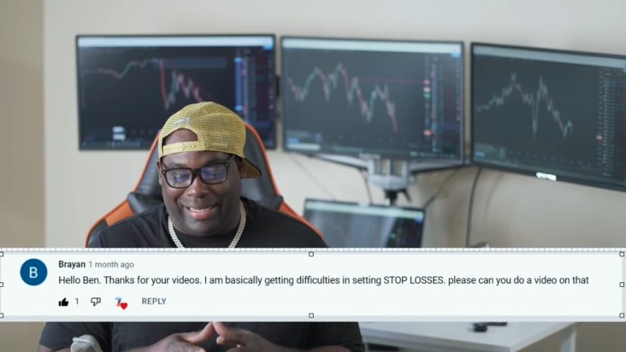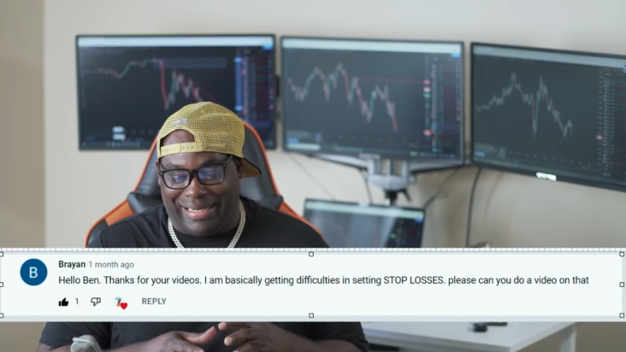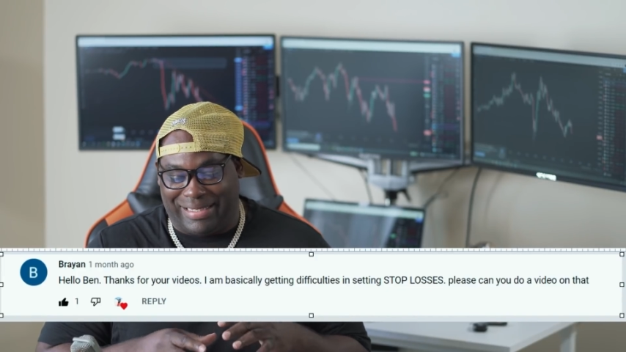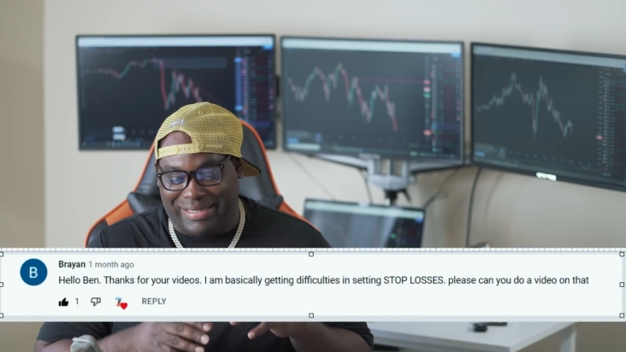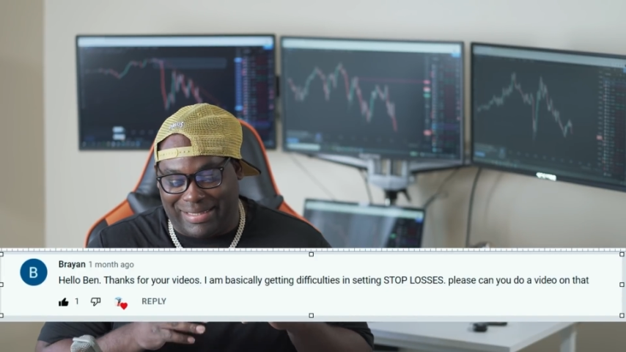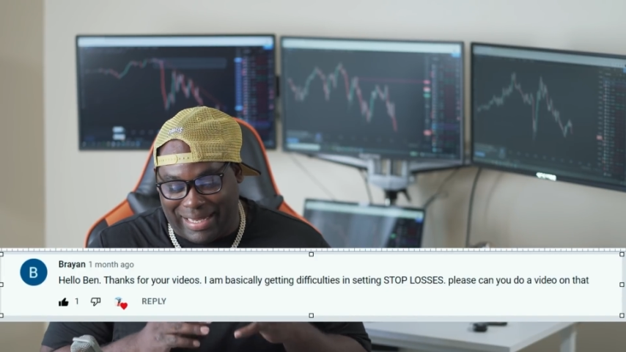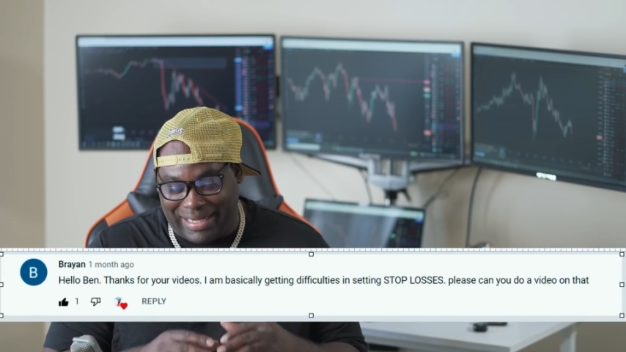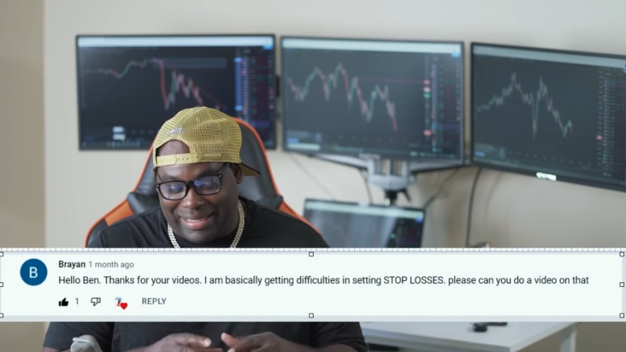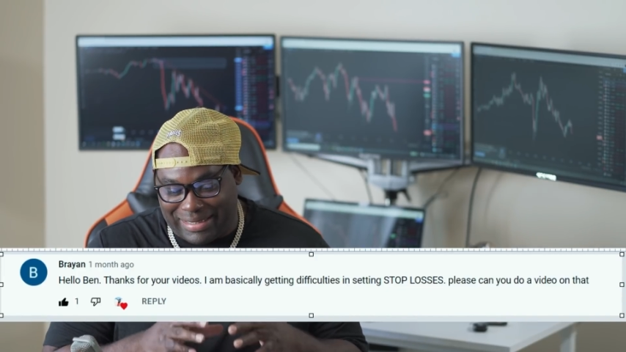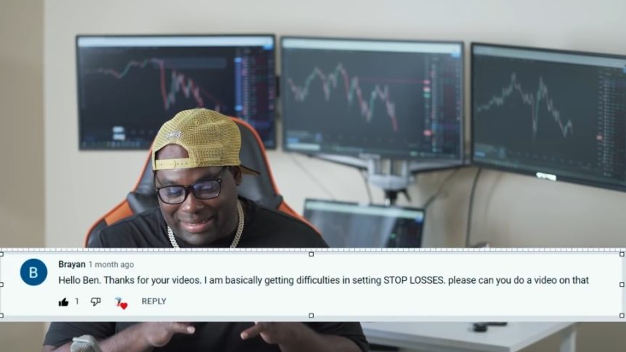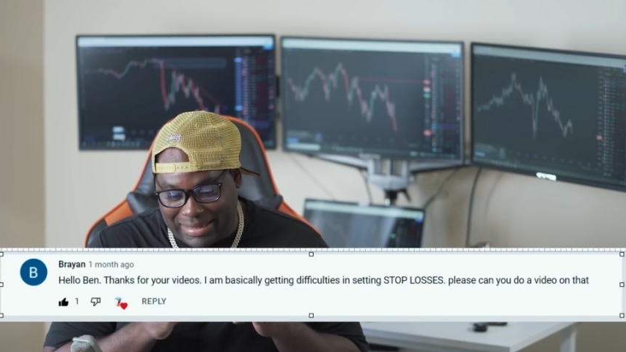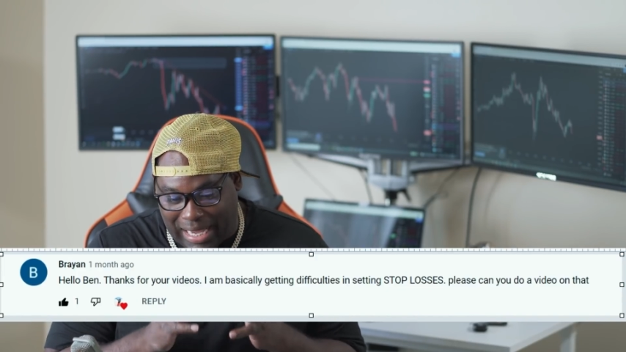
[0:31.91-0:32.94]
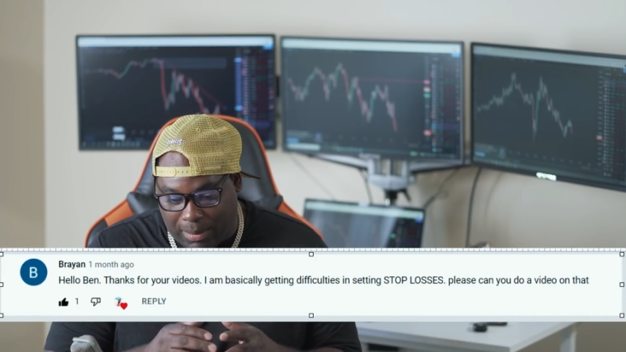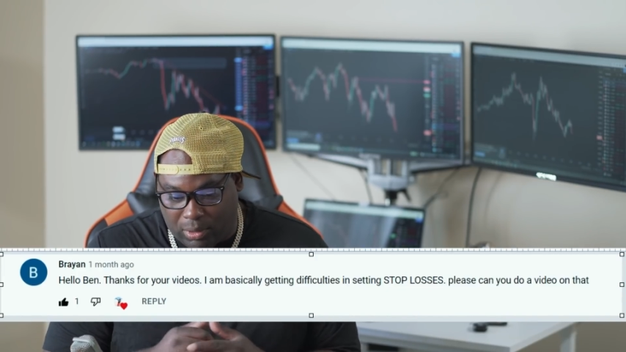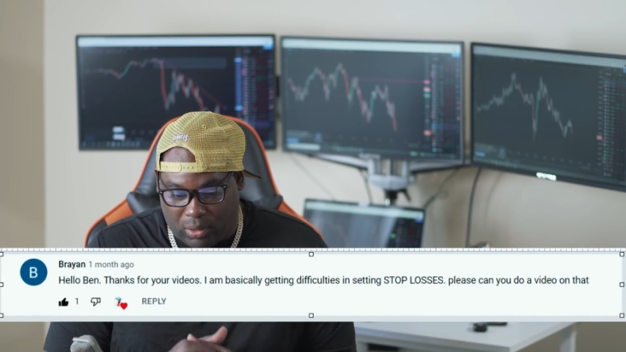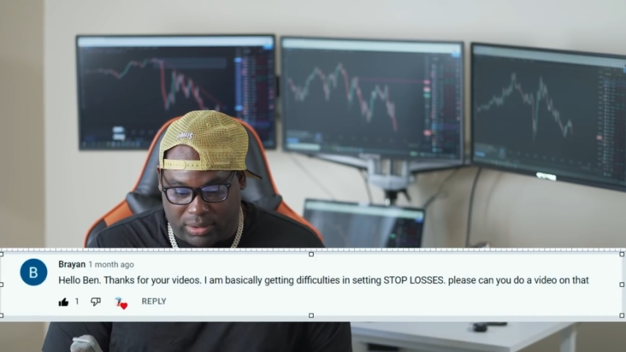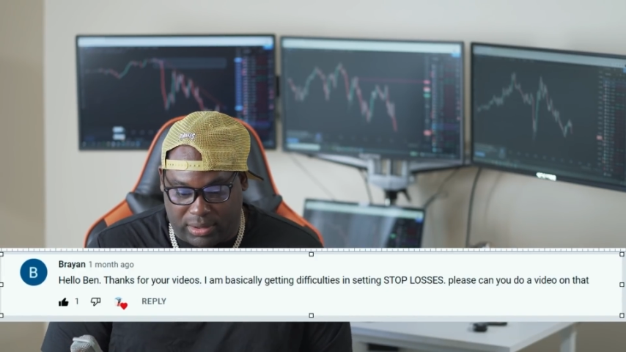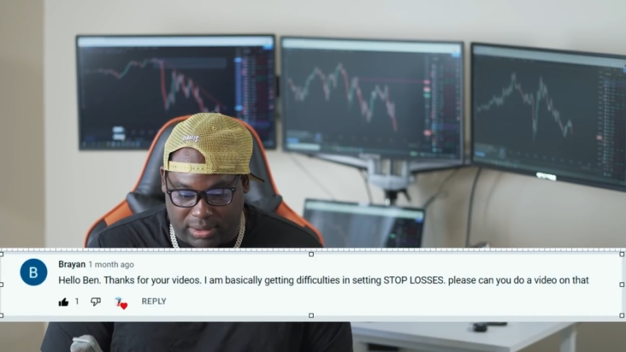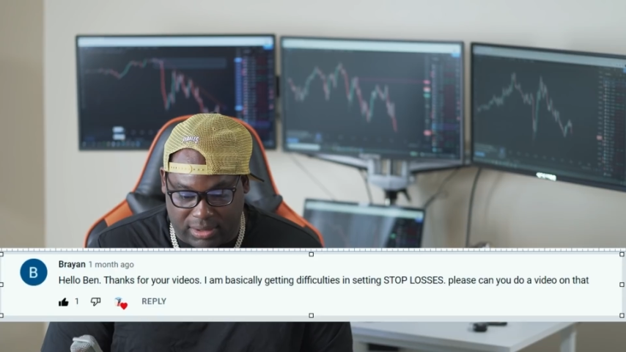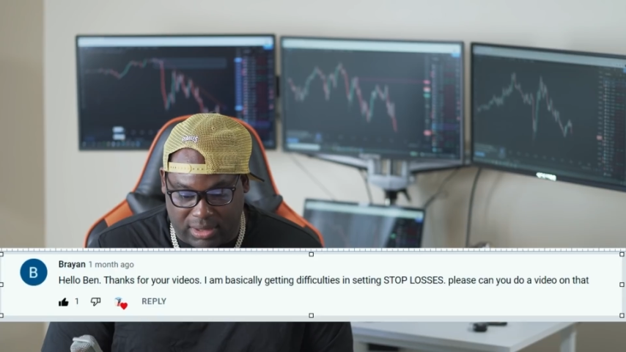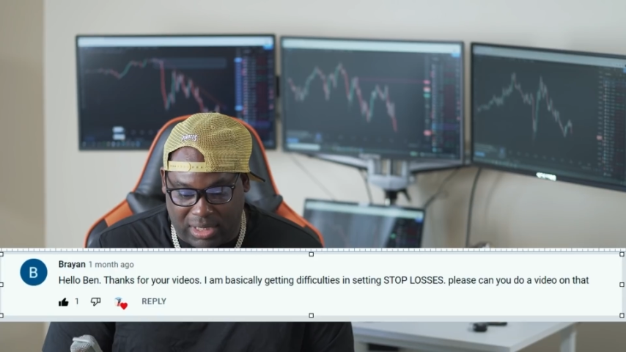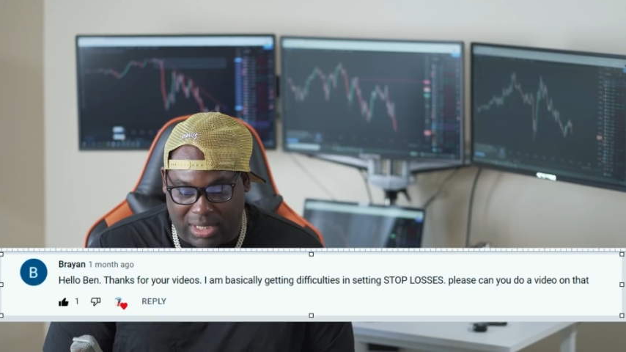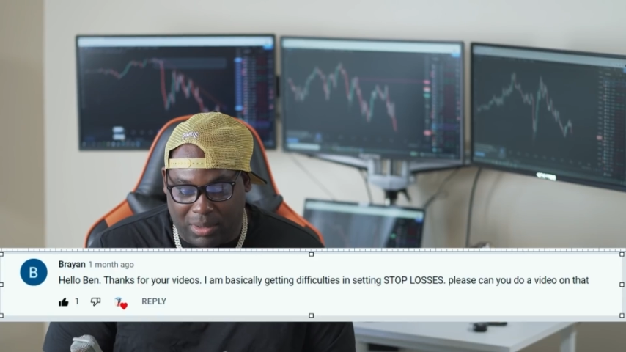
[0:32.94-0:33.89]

in setting stop losses.